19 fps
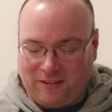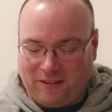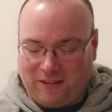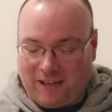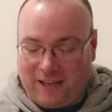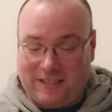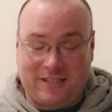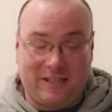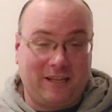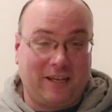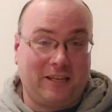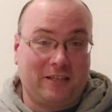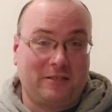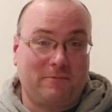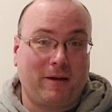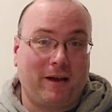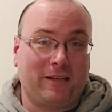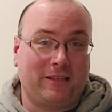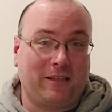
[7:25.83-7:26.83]
Last thing I
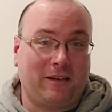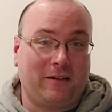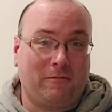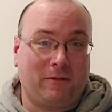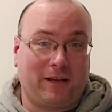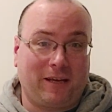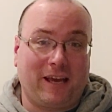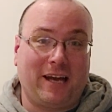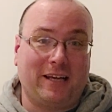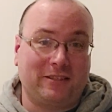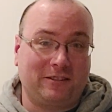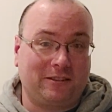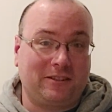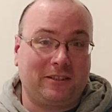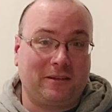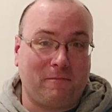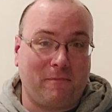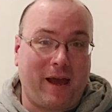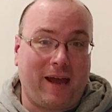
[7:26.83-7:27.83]
expected on White Castle
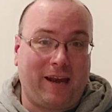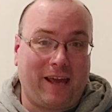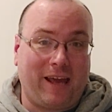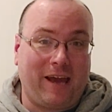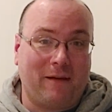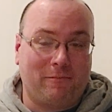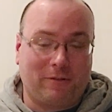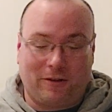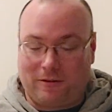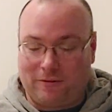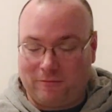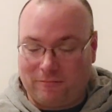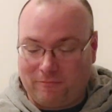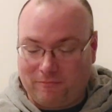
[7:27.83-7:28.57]
is a bad hamburger.